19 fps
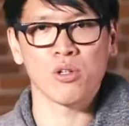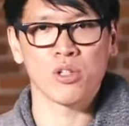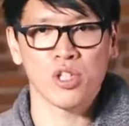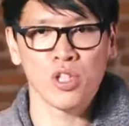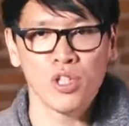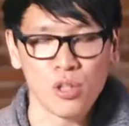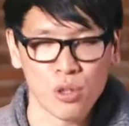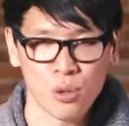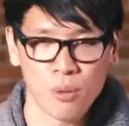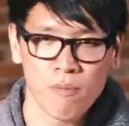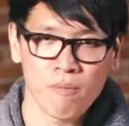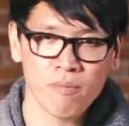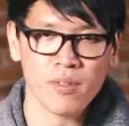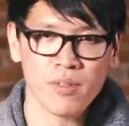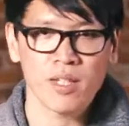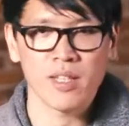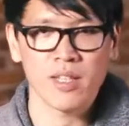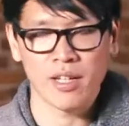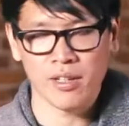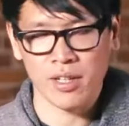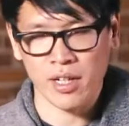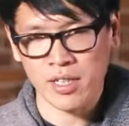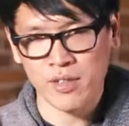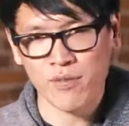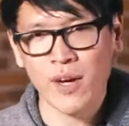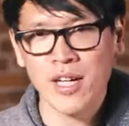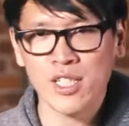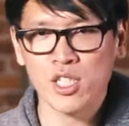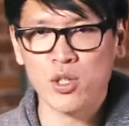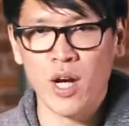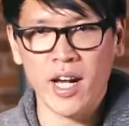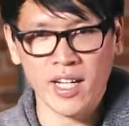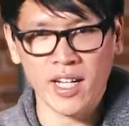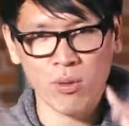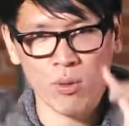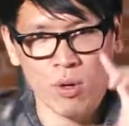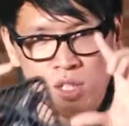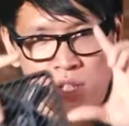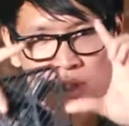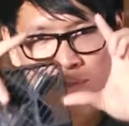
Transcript: you. Now the face tracking works